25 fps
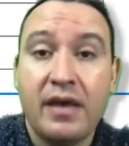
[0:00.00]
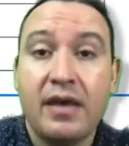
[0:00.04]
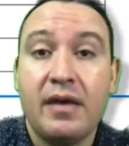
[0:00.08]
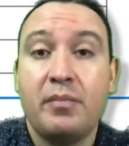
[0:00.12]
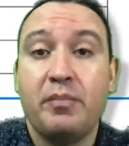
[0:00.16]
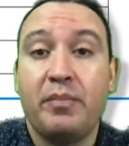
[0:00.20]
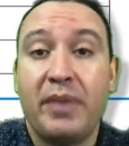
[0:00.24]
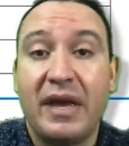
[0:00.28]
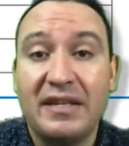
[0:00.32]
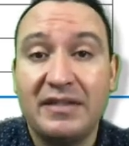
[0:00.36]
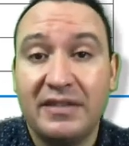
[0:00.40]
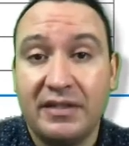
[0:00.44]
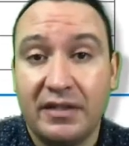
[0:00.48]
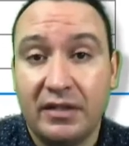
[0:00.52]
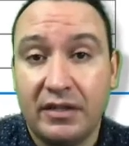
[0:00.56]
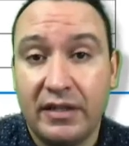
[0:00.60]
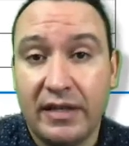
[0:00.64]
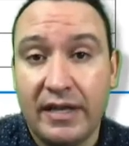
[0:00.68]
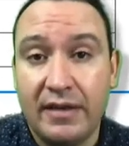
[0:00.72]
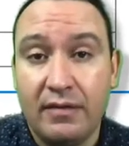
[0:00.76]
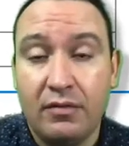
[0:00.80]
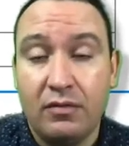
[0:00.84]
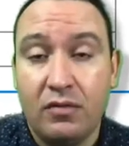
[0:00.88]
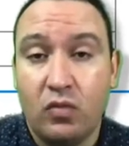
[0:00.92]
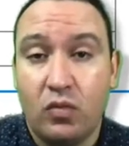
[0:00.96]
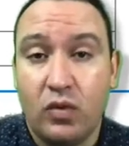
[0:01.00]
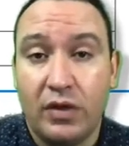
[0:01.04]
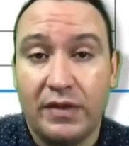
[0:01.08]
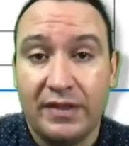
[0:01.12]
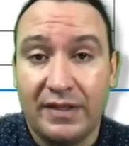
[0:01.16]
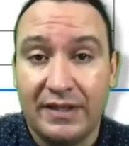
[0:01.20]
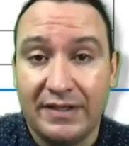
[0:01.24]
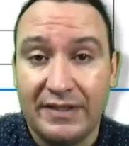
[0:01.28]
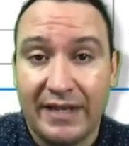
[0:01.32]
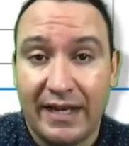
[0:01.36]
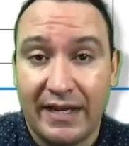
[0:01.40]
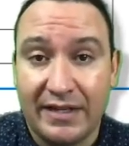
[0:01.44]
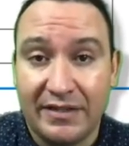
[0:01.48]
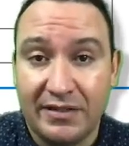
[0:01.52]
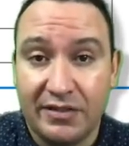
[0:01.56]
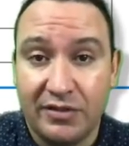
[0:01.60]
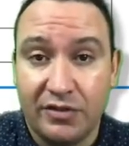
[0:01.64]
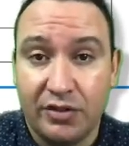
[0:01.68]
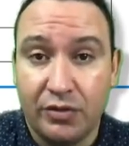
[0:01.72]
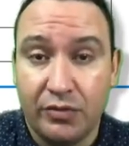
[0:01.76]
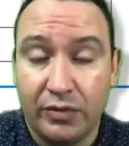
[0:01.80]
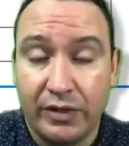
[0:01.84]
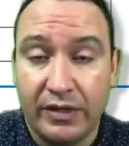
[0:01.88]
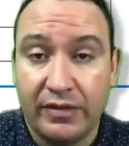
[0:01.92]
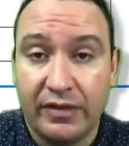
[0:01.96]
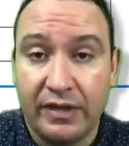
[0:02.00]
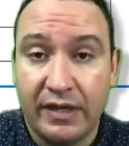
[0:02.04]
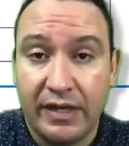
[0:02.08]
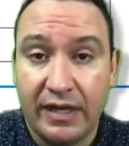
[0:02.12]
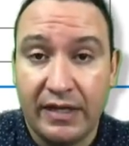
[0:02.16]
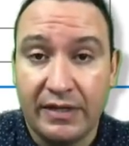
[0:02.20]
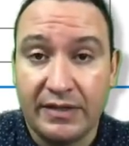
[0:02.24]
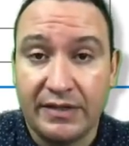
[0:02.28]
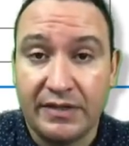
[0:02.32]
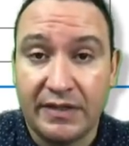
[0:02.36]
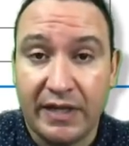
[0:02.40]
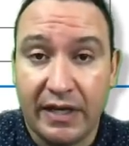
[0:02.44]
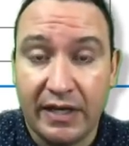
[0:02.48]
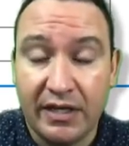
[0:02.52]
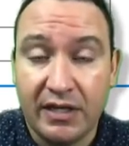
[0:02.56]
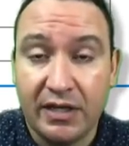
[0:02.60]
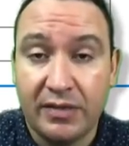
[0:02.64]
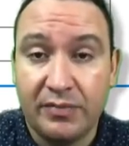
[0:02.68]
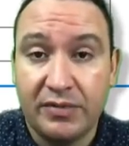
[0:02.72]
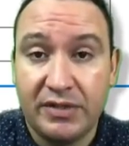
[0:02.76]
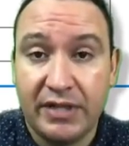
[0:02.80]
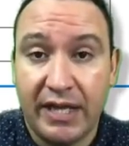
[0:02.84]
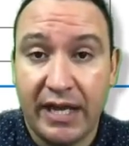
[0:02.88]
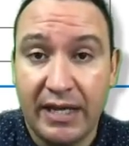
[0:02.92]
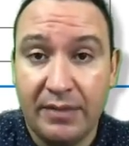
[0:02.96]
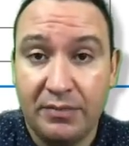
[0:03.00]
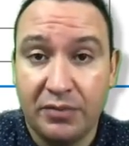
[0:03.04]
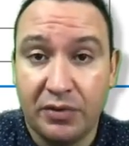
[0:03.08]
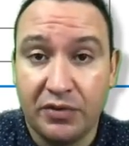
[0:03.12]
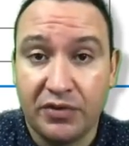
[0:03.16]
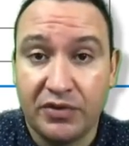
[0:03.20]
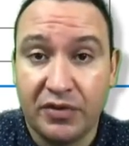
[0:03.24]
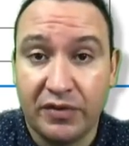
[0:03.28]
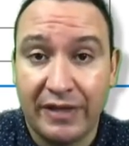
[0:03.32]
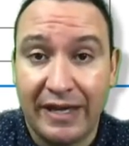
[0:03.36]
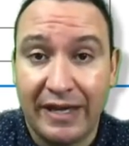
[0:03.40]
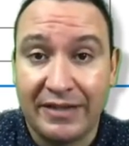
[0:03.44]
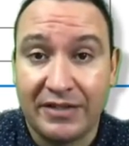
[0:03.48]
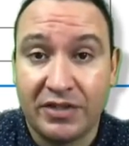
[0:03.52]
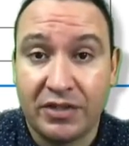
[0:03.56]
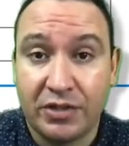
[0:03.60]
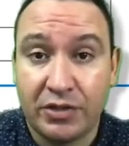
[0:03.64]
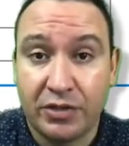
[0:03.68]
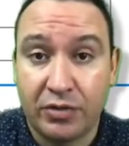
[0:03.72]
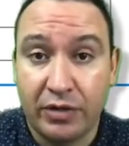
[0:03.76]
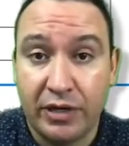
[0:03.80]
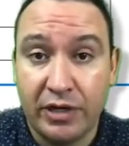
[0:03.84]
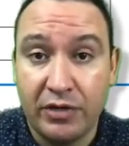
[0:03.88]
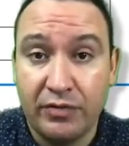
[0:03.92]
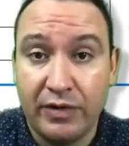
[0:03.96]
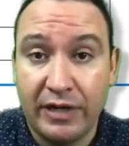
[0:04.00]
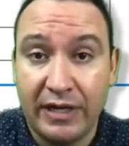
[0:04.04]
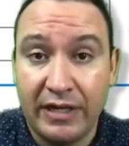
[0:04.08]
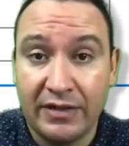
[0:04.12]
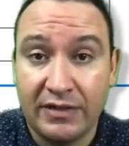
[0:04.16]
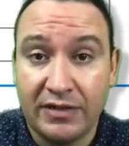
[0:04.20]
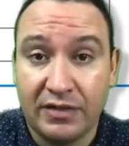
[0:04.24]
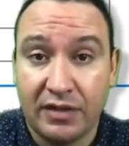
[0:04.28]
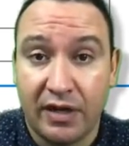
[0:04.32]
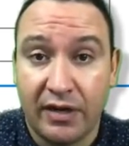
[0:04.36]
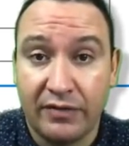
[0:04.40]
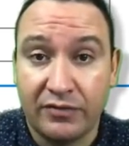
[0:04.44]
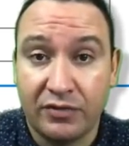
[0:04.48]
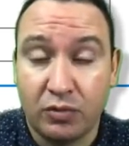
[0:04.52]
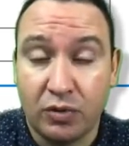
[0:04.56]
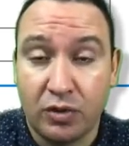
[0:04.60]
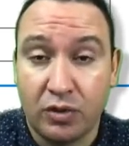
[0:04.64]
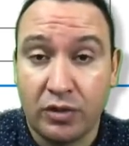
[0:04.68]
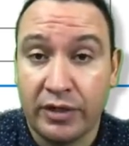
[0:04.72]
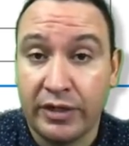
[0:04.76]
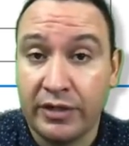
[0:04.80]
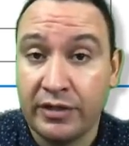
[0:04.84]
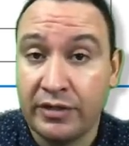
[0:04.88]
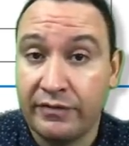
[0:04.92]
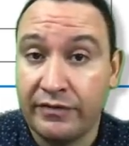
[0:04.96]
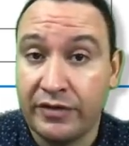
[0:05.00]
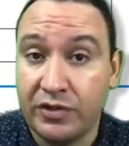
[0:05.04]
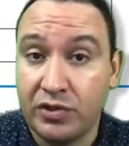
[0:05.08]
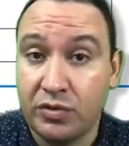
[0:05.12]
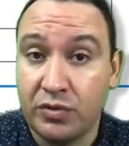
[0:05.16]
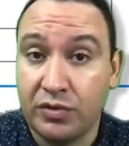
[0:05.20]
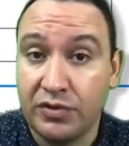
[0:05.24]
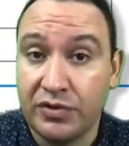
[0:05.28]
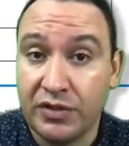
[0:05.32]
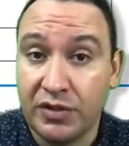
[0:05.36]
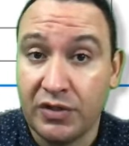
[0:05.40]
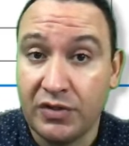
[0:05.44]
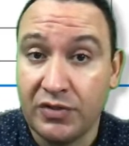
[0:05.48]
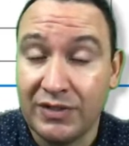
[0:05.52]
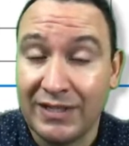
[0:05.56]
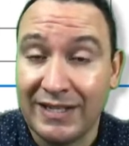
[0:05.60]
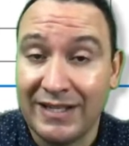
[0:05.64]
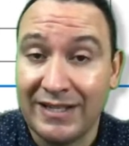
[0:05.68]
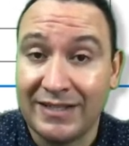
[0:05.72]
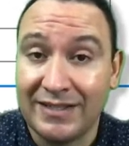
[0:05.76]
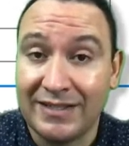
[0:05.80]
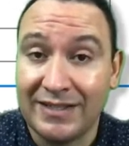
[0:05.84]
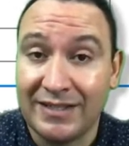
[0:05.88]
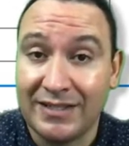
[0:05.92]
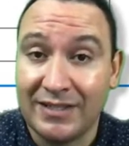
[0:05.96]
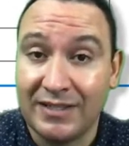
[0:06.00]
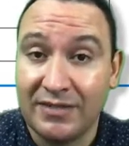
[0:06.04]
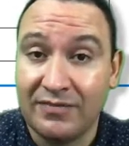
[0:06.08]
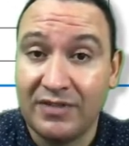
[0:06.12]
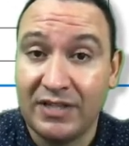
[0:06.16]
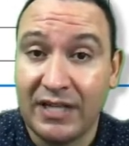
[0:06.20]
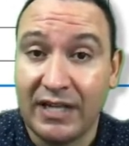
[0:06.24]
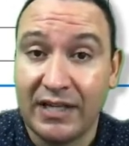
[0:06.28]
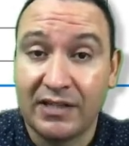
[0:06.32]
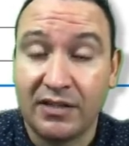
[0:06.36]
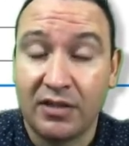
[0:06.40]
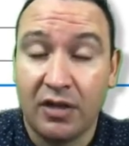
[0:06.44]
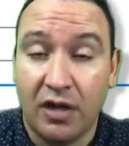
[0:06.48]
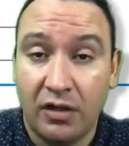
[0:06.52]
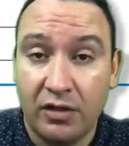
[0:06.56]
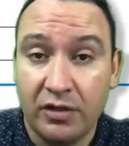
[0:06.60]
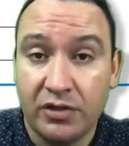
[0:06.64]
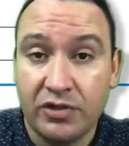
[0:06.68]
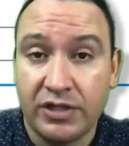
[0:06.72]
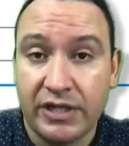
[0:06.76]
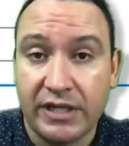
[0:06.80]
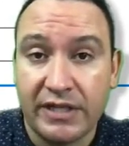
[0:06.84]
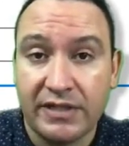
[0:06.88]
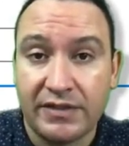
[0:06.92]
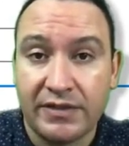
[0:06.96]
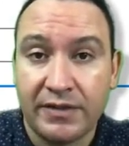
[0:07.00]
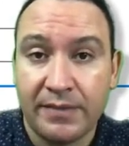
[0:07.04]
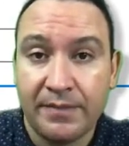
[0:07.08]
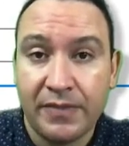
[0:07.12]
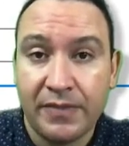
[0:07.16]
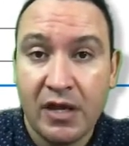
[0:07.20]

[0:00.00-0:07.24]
Basically, what this has to do with is setting up tables so that screen reading software or individuals using assistive technologies